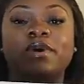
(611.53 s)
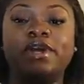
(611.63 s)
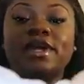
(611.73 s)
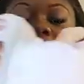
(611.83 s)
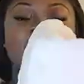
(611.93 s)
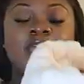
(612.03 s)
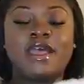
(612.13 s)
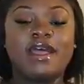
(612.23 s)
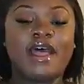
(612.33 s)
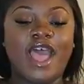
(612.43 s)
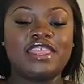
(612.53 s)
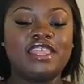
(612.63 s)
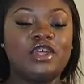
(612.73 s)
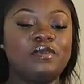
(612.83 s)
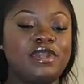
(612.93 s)
but I
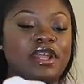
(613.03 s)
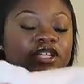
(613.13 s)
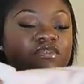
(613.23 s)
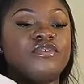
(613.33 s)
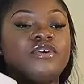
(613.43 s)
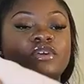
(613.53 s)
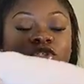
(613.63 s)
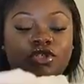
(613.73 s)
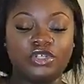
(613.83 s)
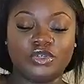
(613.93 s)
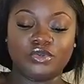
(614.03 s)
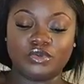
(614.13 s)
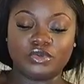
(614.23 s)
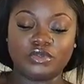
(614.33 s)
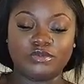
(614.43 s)
think it'll be nice for her to
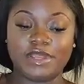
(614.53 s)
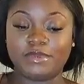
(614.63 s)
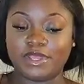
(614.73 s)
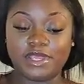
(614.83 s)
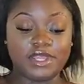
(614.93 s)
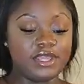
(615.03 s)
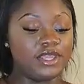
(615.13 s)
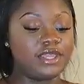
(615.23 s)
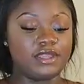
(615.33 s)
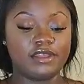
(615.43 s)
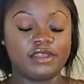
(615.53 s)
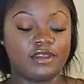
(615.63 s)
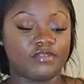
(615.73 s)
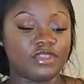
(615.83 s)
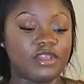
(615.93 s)
use maybe
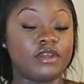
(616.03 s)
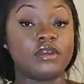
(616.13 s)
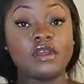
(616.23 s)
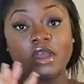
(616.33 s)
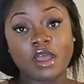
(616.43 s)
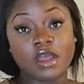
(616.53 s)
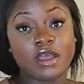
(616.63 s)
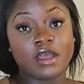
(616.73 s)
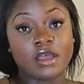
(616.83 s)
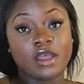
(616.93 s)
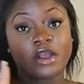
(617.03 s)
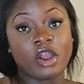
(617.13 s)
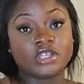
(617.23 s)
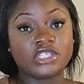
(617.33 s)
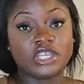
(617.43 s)
if the
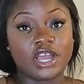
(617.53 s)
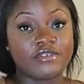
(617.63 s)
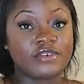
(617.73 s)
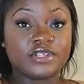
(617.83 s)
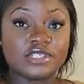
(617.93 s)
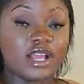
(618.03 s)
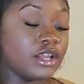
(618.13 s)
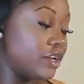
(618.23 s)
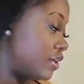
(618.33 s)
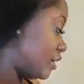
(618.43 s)
car seat cover is not good